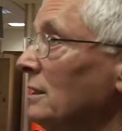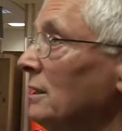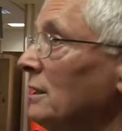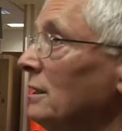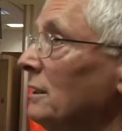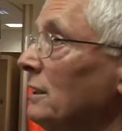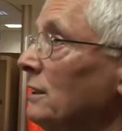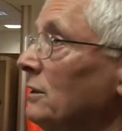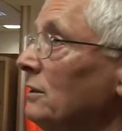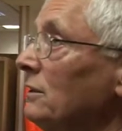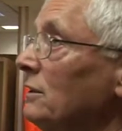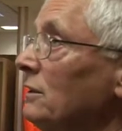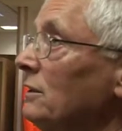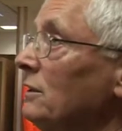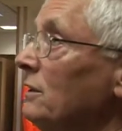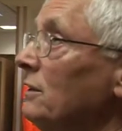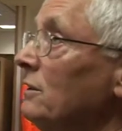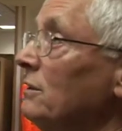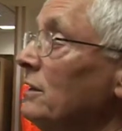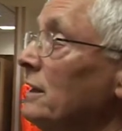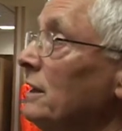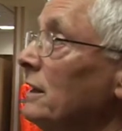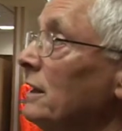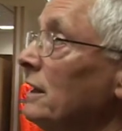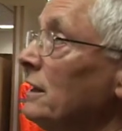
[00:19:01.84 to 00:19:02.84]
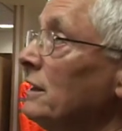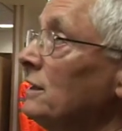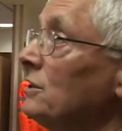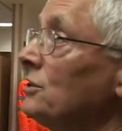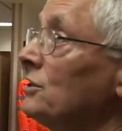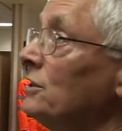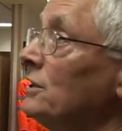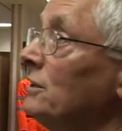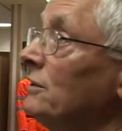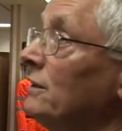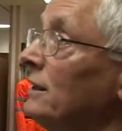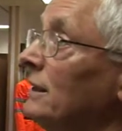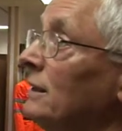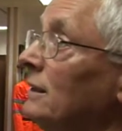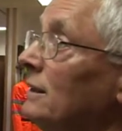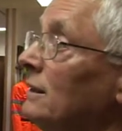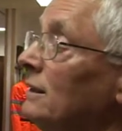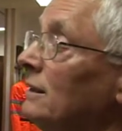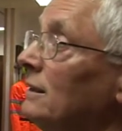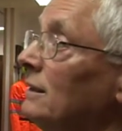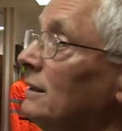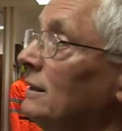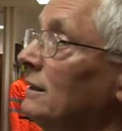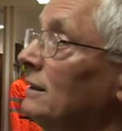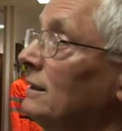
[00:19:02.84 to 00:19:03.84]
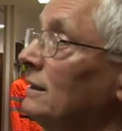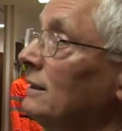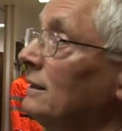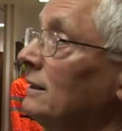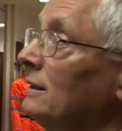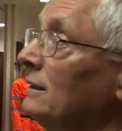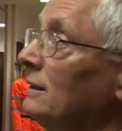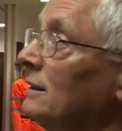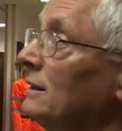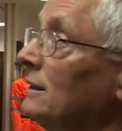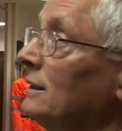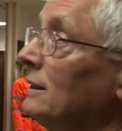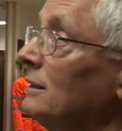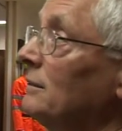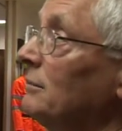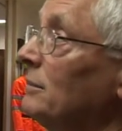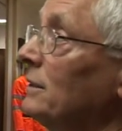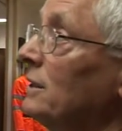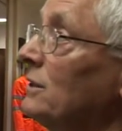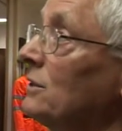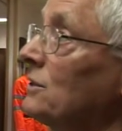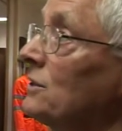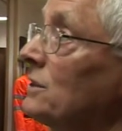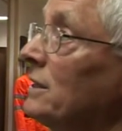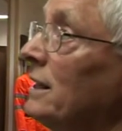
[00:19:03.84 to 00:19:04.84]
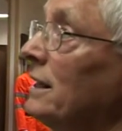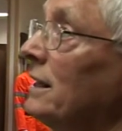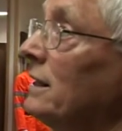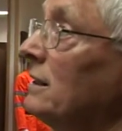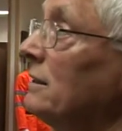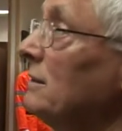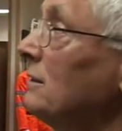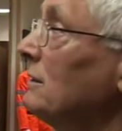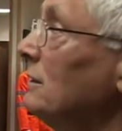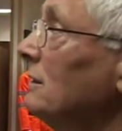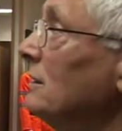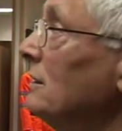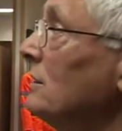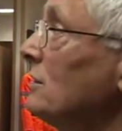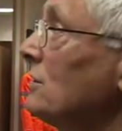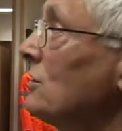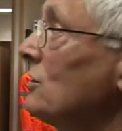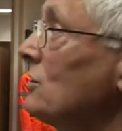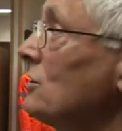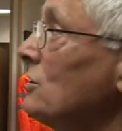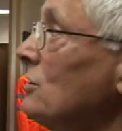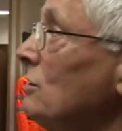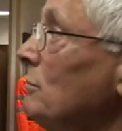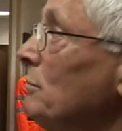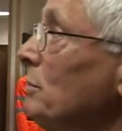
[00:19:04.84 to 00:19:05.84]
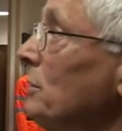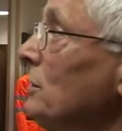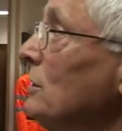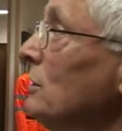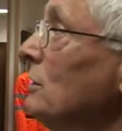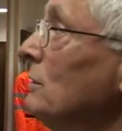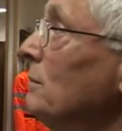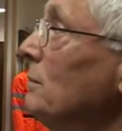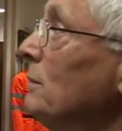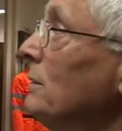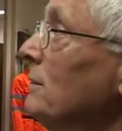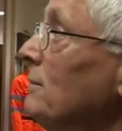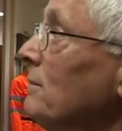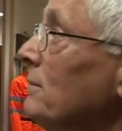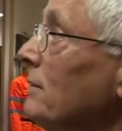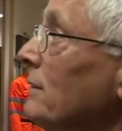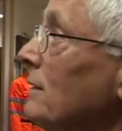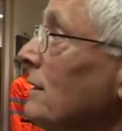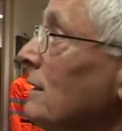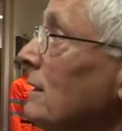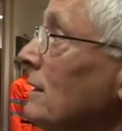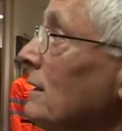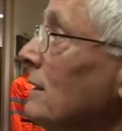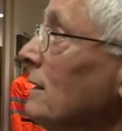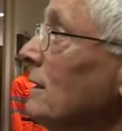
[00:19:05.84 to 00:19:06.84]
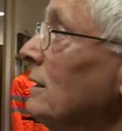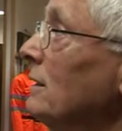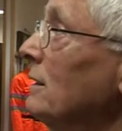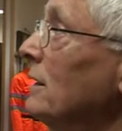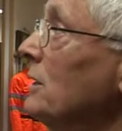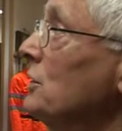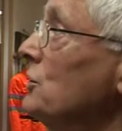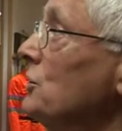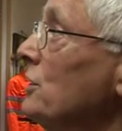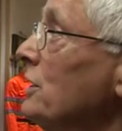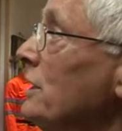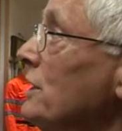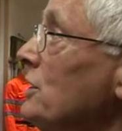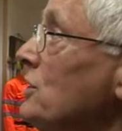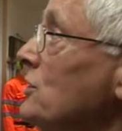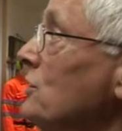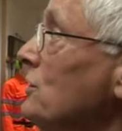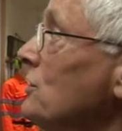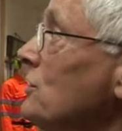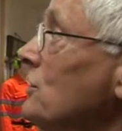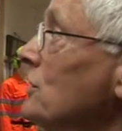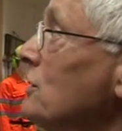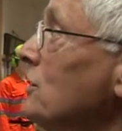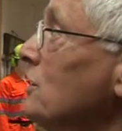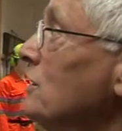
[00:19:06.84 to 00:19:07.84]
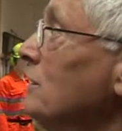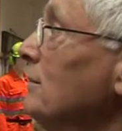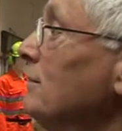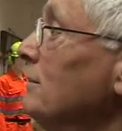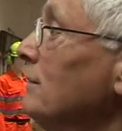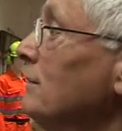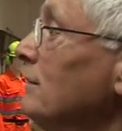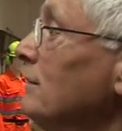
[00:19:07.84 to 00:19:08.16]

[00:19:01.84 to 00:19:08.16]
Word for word: I got a degree in engineering, uh, because they had a, a superb uh, education system.